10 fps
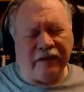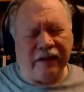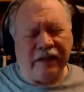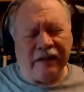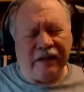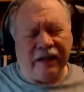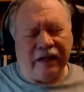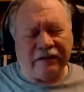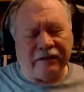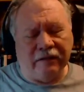the
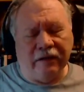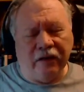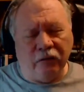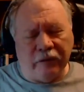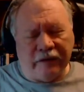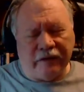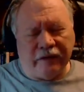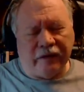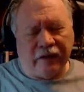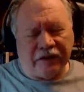
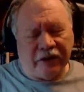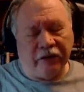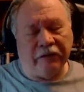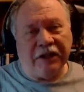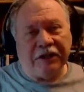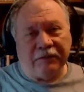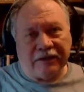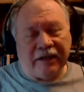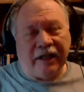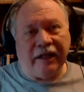Ontario Regiment's
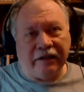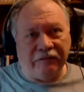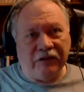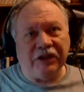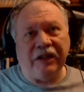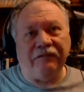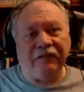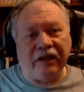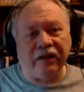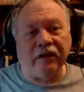Tank Museum
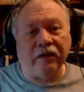here.